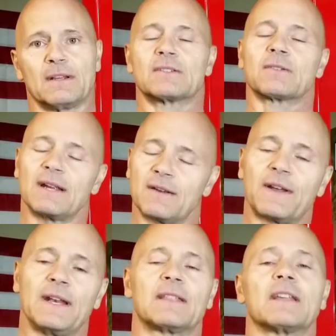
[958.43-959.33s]
So
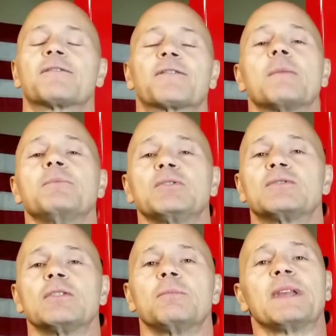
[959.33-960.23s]
if anything, from
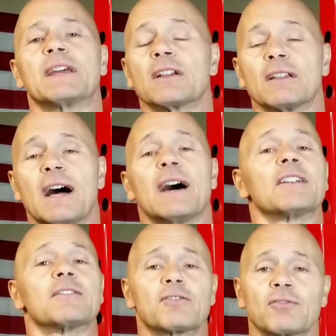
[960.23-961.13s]
YouTube, we get a
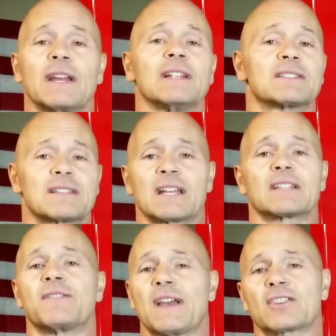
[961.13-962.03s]
lot of great
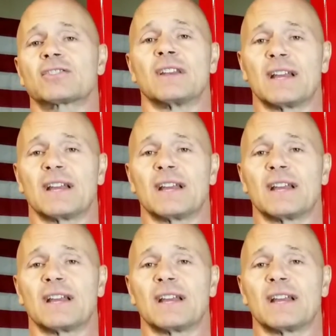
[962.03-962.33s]
satisfaction